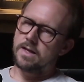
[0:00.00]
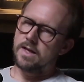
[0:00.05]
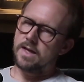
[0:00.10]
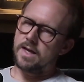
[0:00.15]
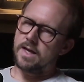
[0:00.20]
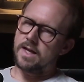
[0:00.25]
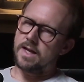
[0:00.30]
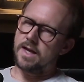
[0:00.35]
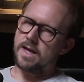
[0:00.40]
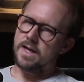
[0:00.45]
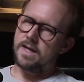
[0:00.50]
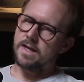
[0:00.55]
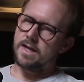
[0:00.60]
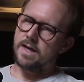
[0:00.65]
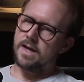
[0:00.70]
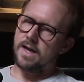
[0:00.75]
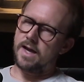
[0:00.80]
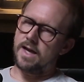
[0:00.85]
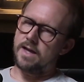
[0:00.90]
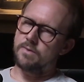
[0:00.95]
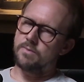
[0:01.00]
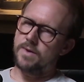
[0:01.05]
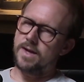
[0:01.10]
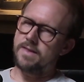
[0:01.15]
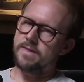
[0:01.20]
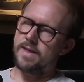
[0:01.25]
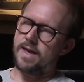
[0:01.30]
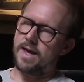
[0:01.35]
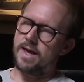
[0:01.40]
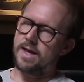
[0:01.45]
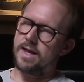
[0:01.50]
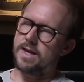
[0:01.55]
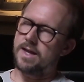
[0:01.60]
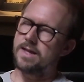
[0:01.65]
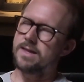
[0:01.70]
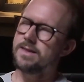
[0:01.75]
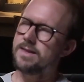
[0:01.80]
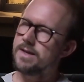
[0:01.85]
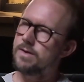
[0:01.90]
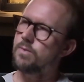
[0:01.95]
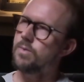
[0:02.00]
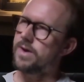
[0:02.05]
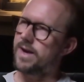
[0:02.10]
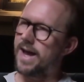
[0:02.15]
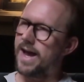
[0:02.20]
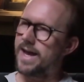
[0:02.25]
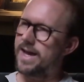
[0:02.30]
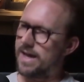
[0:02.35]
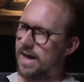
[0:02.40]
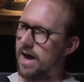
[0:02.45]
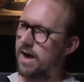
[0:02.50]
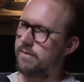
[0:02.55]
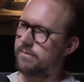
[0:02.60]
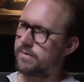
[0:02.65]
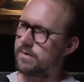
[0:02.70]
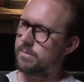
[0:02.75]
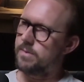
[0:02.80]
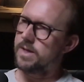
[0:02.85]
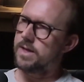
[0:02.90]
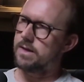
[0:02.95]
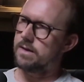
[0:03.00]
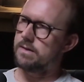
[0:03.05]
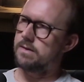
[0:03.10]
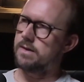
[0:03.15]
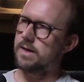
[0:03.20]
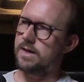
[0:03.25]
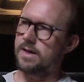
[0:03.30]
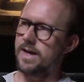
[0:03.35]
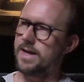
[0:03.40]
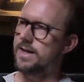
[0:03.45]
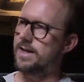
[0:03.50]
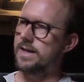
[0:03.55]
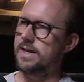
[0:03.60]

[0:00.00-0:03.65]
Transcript: And I had read that, and I think what I got from it, like I